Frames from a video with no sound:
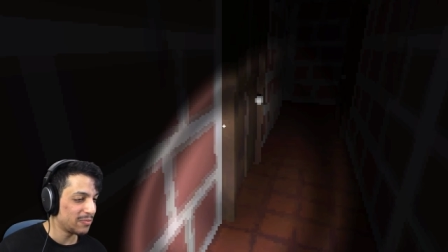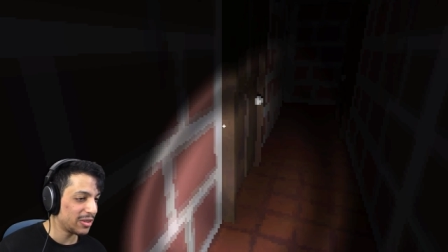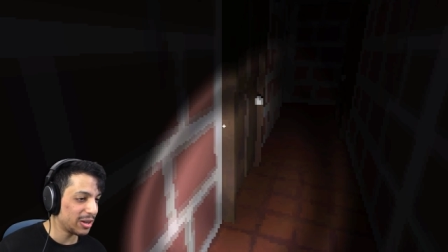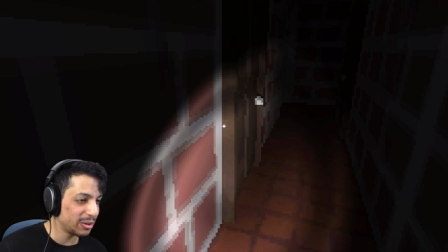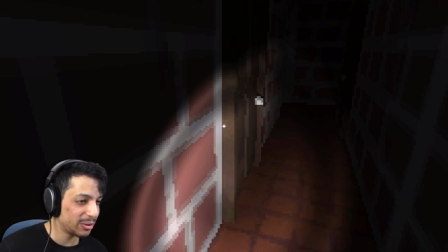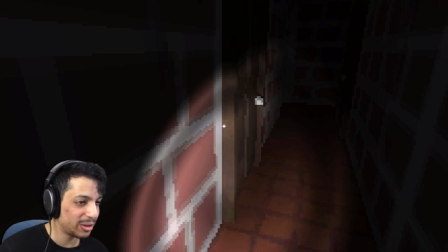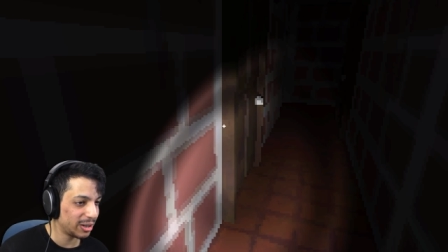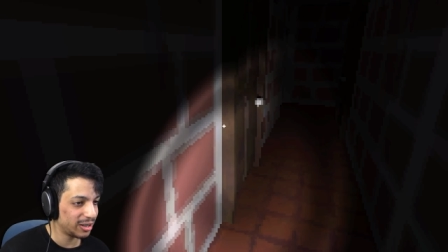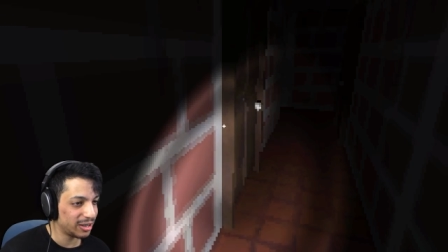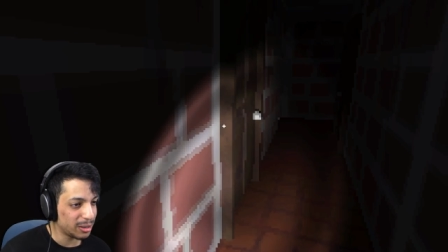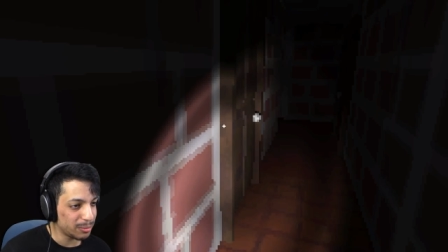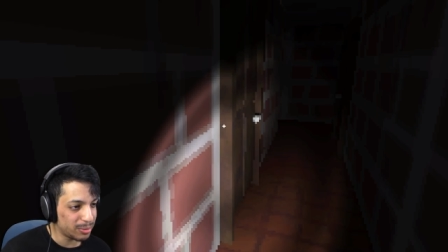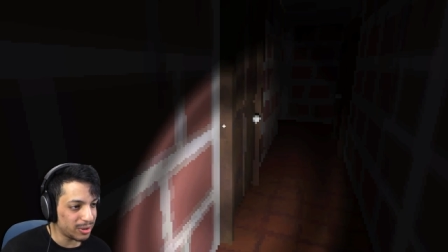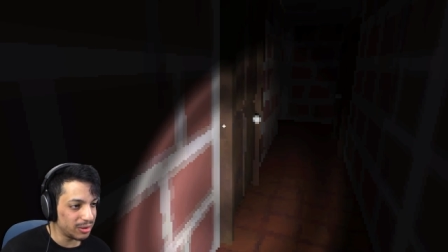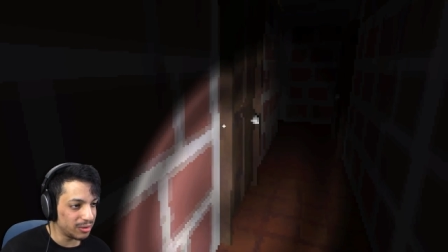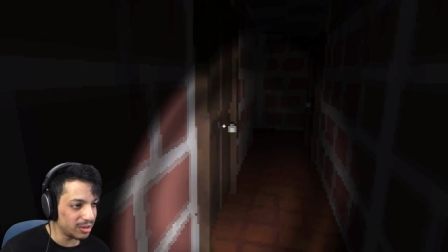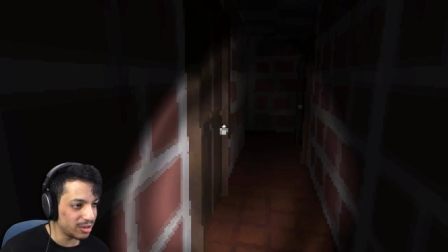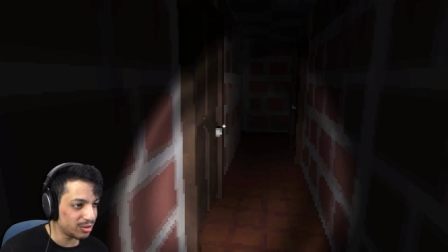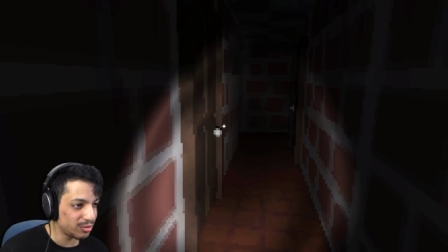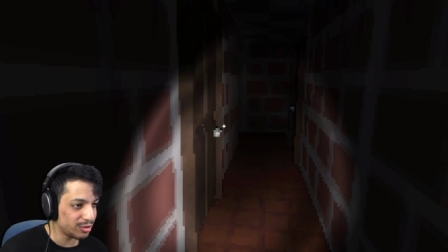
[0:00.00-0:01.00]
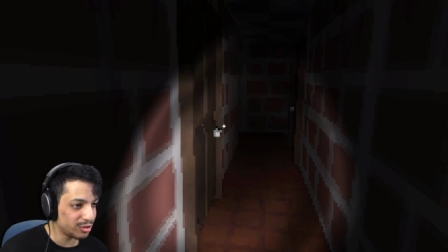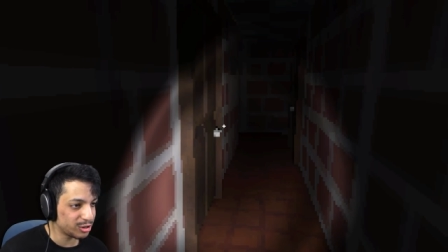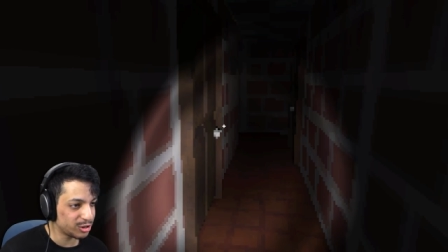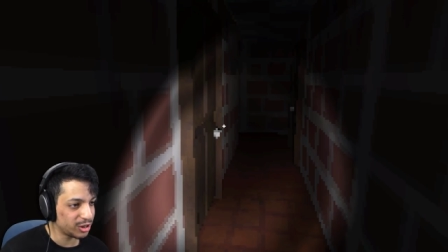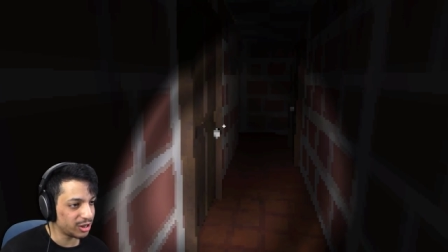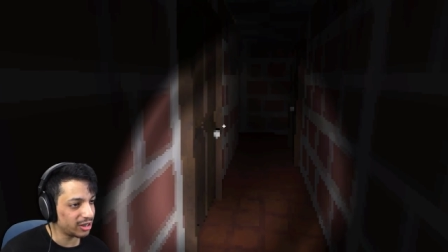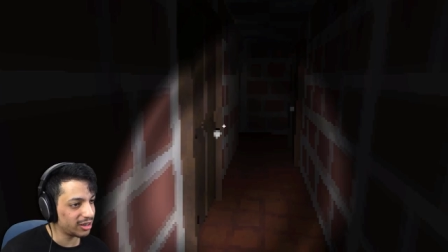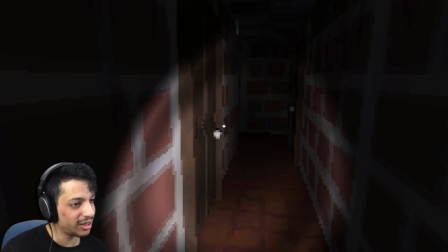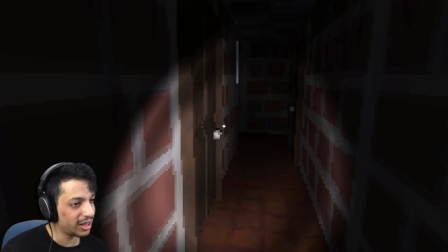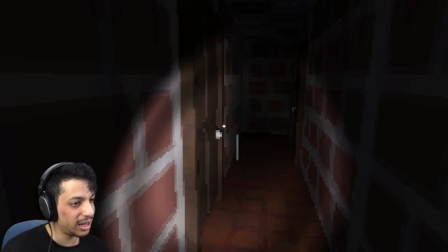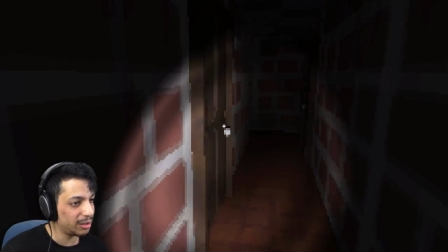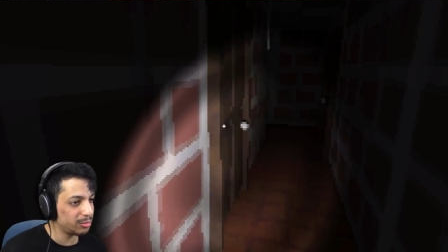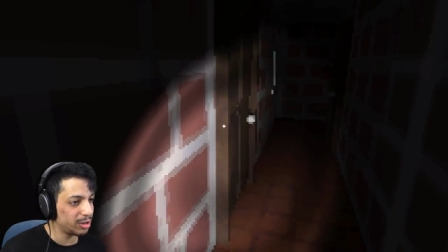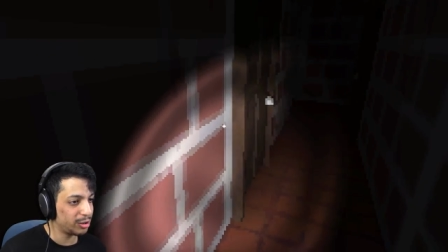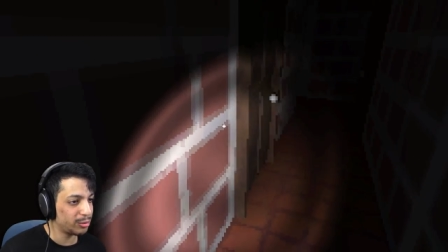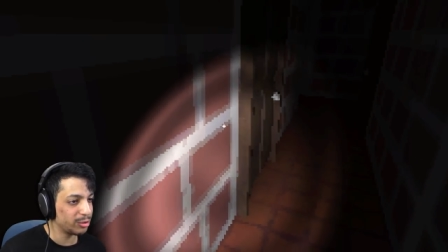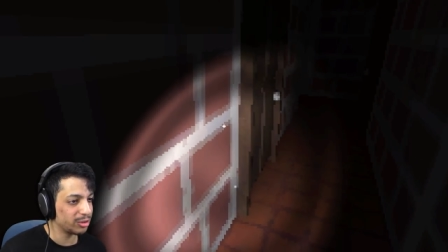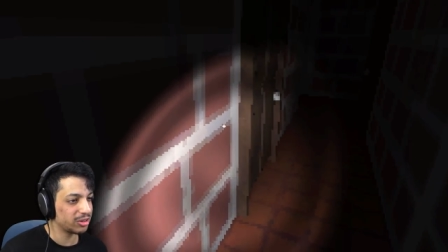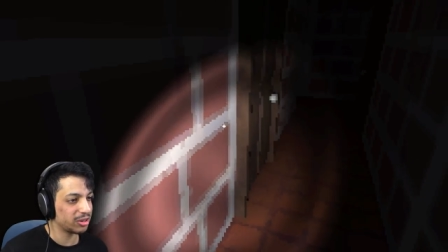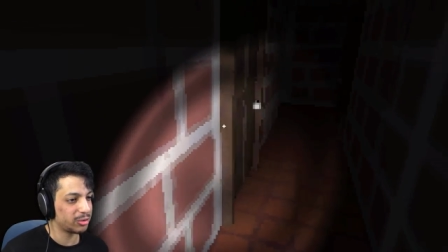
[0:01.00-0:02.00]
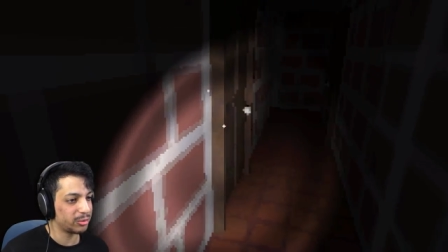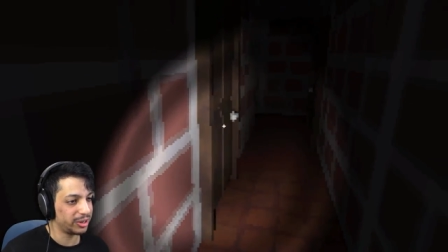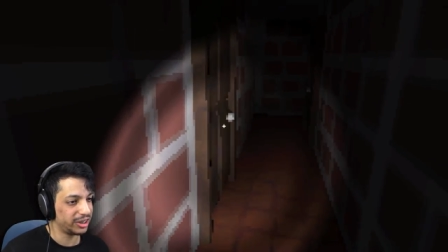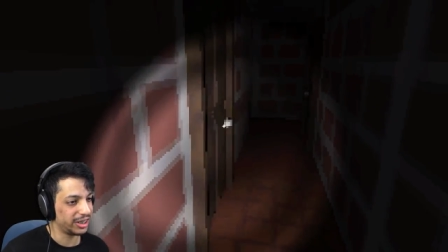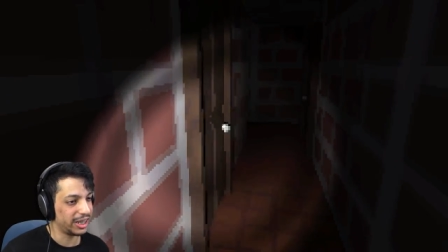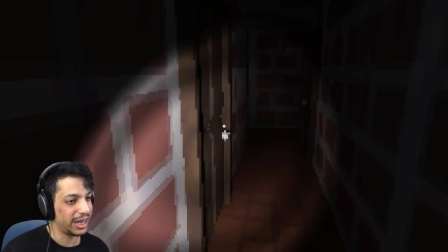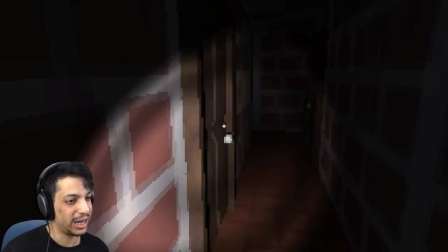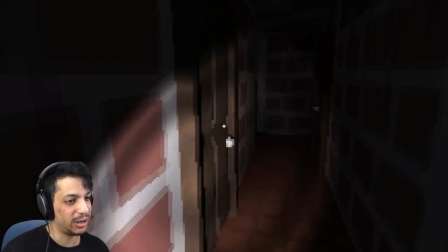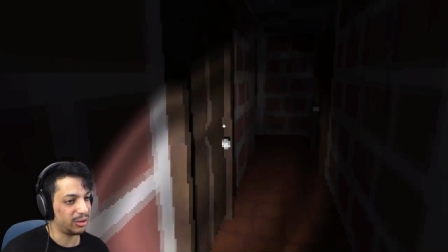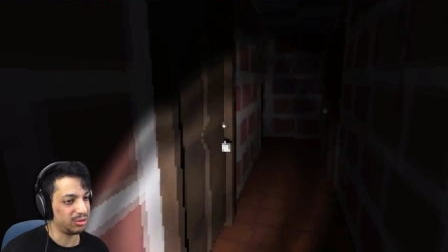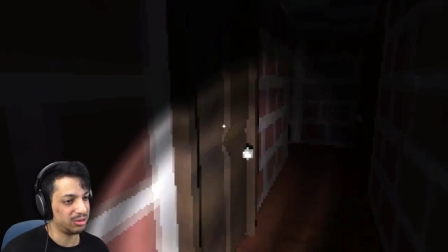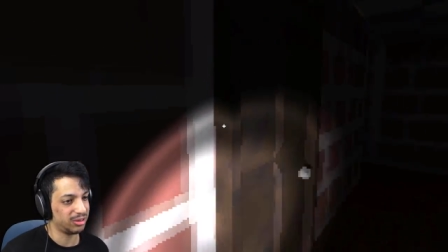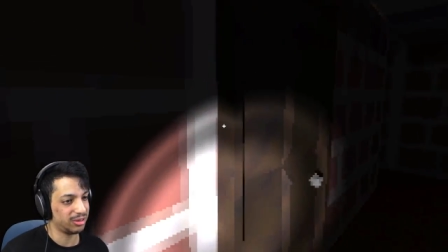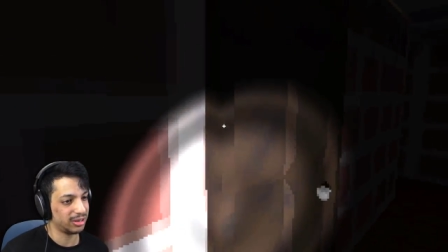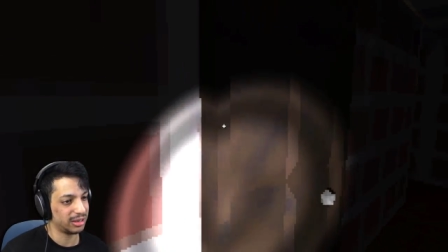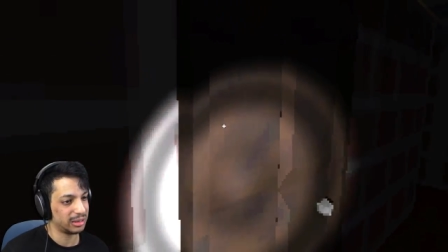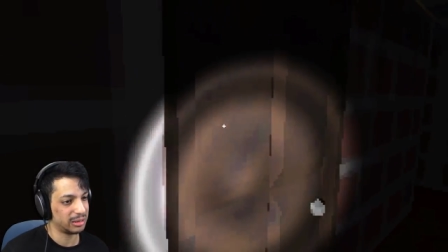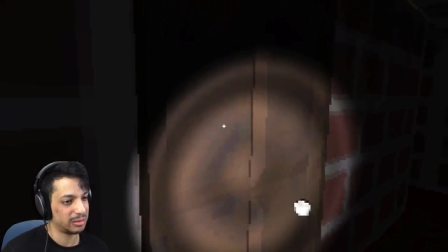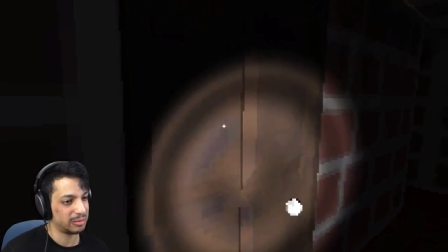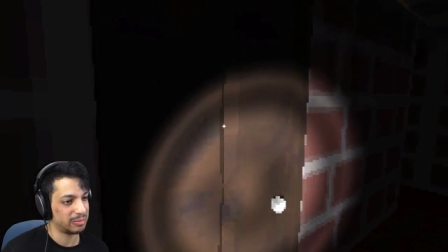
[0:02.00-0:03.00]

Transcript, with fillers: Okay, in the previous version of the game, there was a greenhouse.